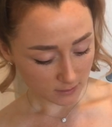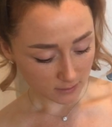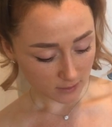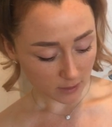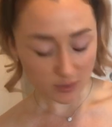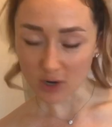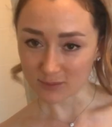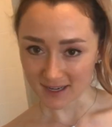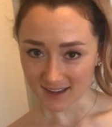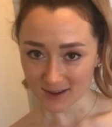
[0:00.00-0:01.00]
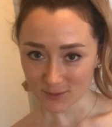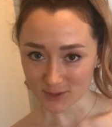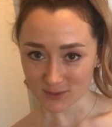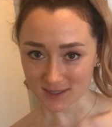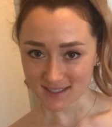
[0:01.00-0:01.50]
appropriate, which
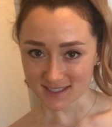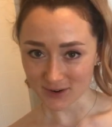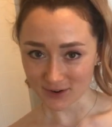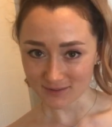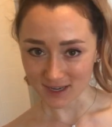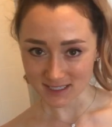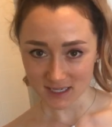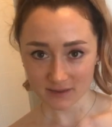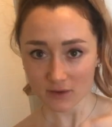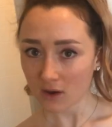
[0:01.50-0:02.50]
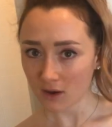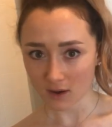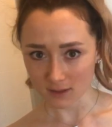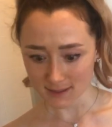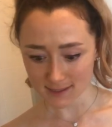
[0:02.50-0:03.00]
ones are effective.
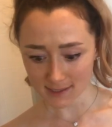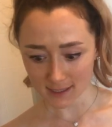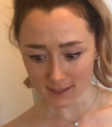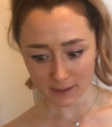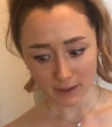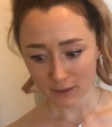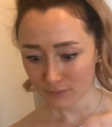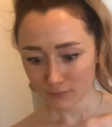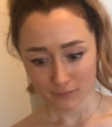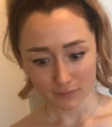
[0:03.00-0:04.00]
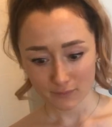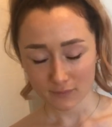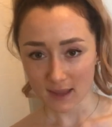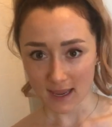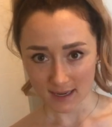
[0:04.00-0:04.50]
Honestly,
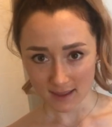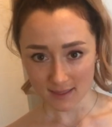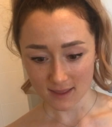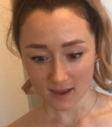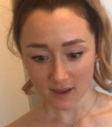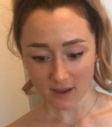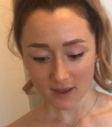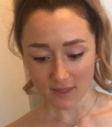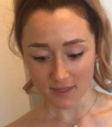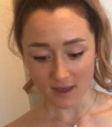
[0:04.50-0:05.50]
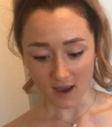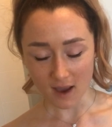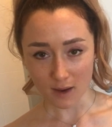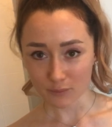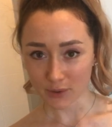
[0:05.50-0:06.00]
anything
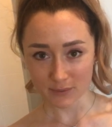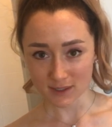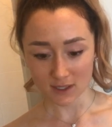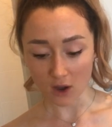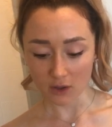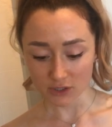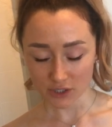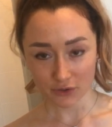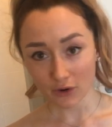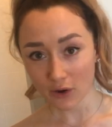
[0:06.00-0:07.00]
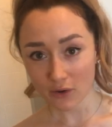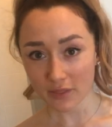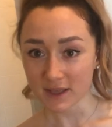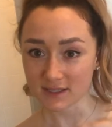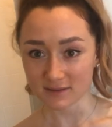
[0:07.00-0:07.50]
that promotes collagen growth
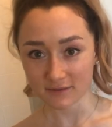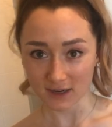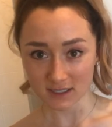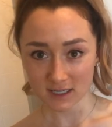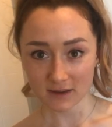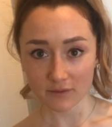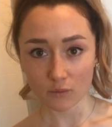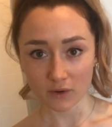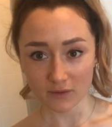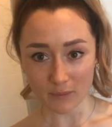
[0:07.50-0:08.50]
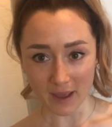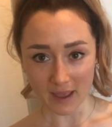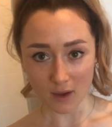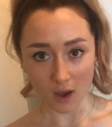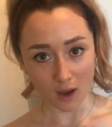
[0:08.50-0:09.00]
is effective. One of my
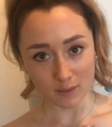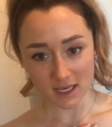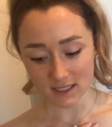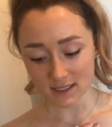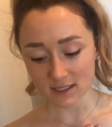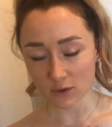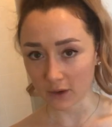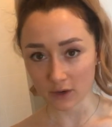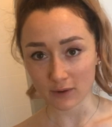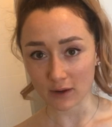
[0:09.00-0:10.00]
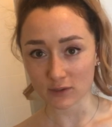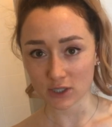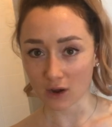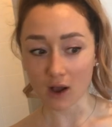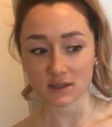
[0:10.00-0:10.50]
hobbies is going around to
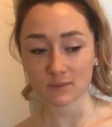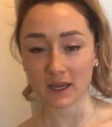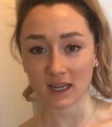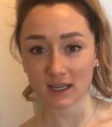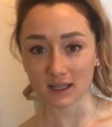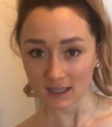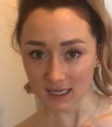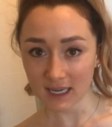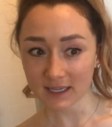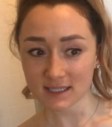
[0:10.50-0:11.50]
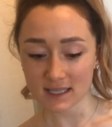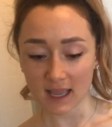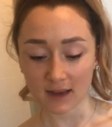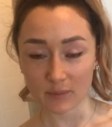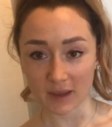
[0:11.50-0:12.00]
cosmetic clinics
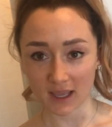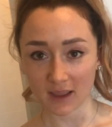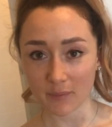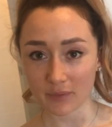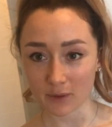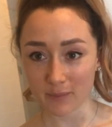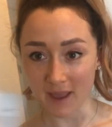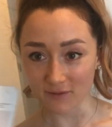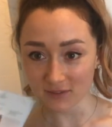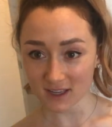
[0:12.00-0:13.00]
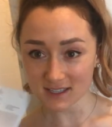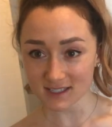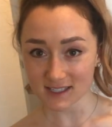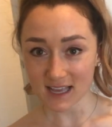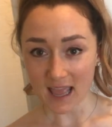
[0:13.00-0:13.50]
and picking up their pamphlets
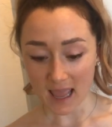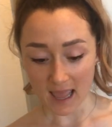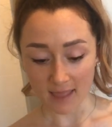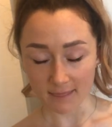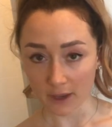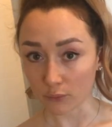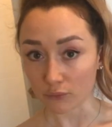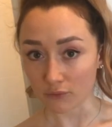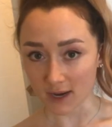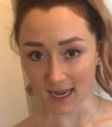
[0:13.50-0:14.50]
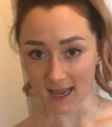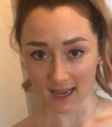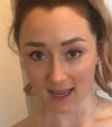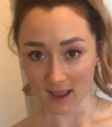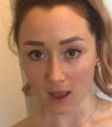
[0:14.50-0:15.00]
and like reading
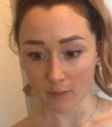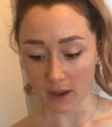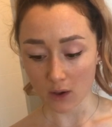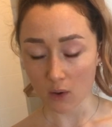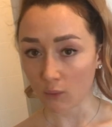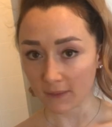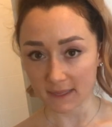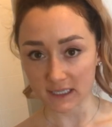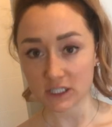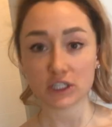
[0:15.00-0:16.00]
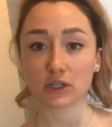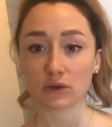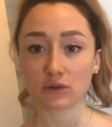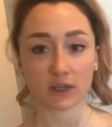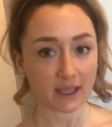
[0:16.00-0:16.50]
about what they do,
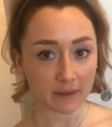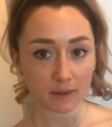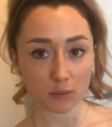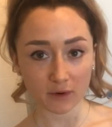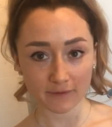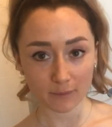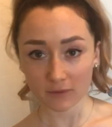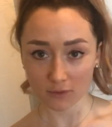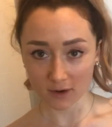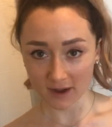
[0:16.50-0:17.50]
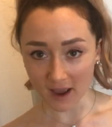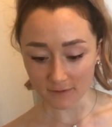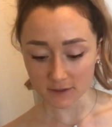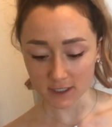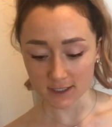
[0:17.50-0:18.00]
looking at the before and
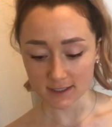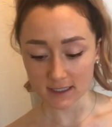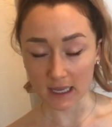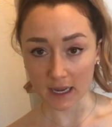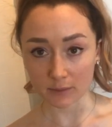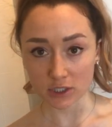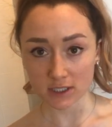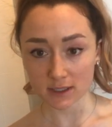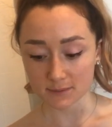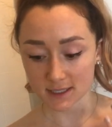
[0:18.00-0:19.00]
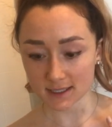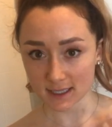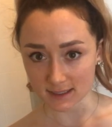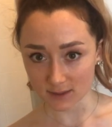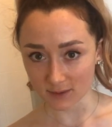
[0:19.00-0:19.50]
afters. Like, I'm just
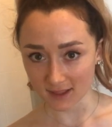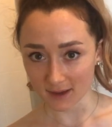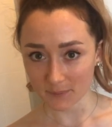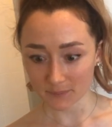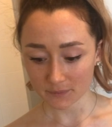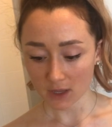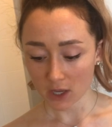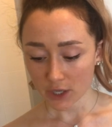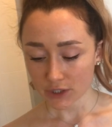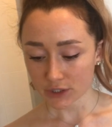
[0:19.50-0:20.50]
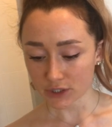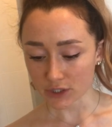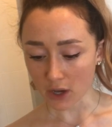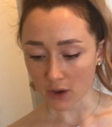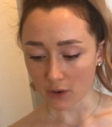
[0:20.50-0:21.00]
obsessed with it.
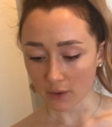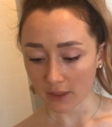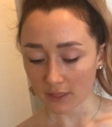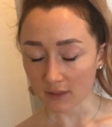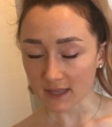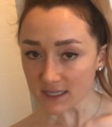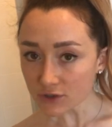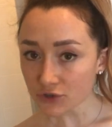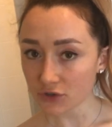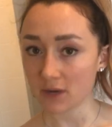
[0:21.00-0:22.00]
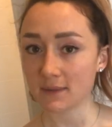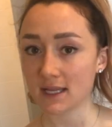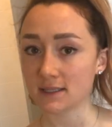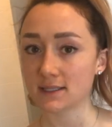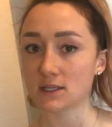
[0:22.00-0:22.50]
So laser
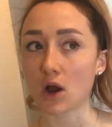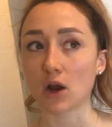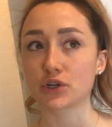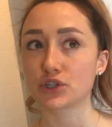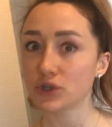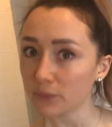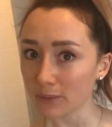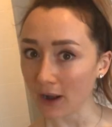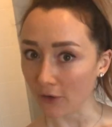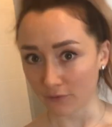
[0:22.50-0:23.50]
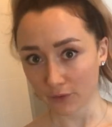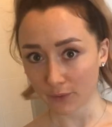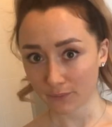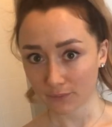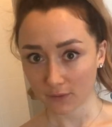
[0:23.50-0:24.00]
treatments are super powerful.
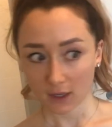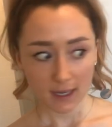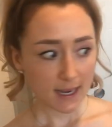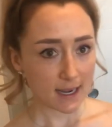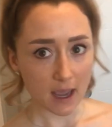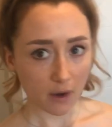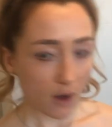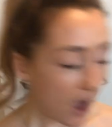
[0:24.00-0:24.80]
Now,